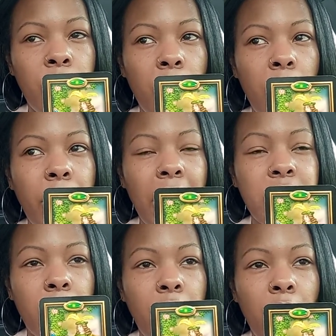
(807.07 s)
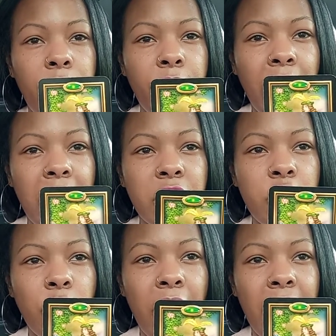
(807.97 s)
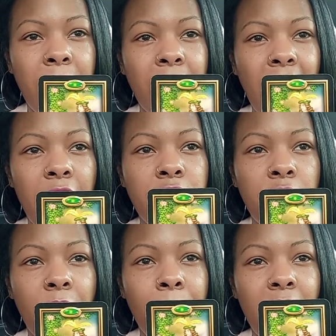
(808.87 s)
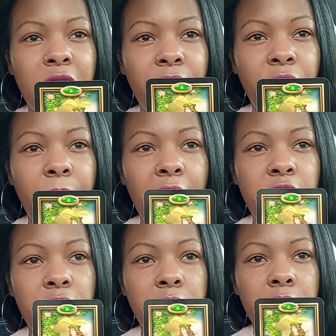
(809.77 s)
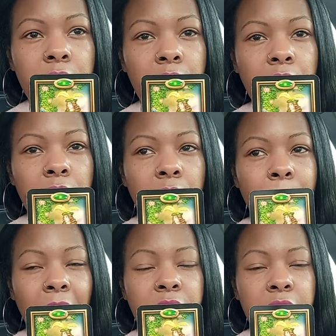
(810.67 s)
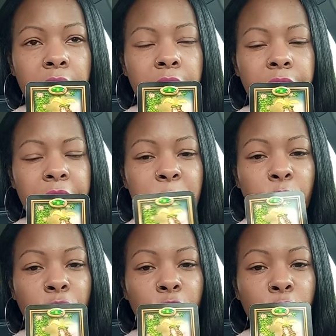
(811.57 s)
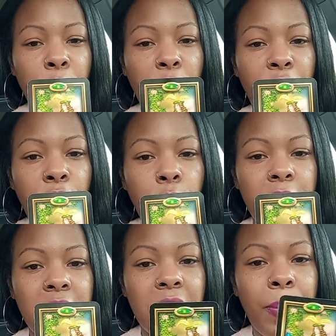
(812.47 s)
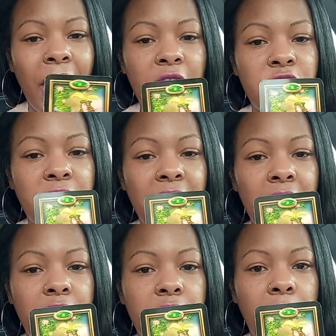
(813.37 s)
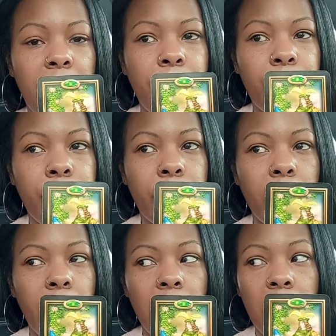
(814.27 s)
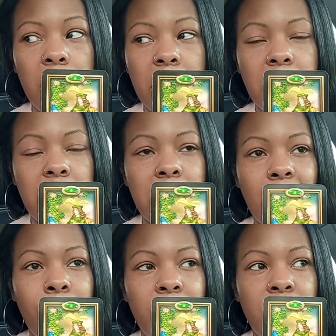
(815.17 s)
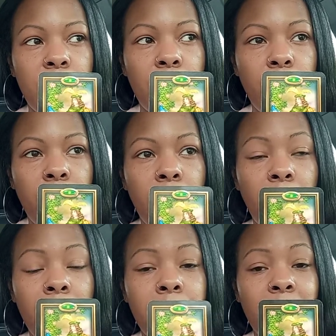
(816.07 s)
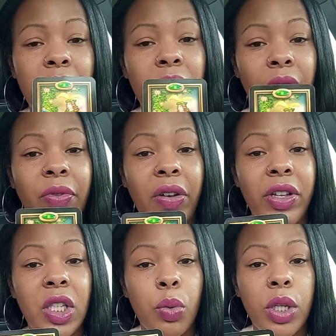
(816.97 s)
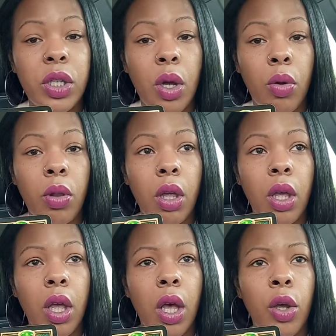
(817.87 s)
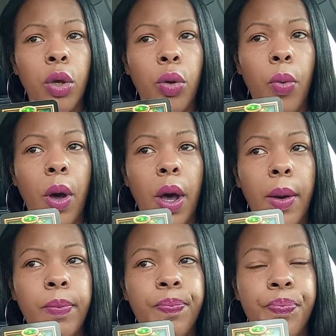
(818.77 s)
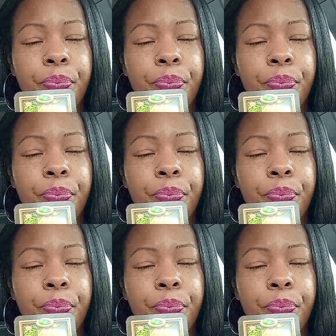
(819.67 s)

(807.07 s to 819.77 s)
okay, so a lot of you guys are trying to get as much information about certain things before you move forward. This is a patient kid, yeah? This is somebody who is a very sweet soul, who,